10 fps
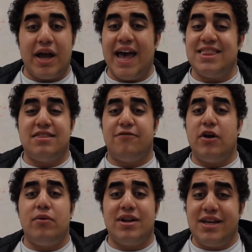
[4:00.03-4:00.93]
at the
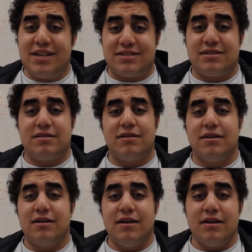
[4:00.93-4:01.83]
very least.
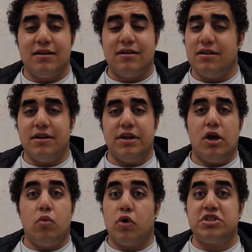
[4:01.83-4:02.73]

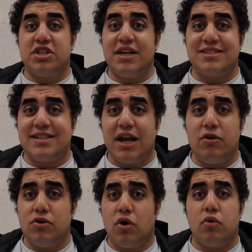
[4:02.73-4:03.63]
Worst case
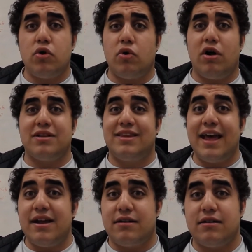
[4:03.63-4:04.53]
scenario, you're all
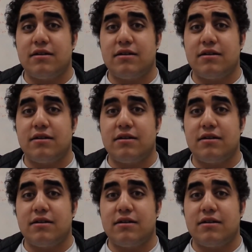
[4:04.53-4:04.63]
dead.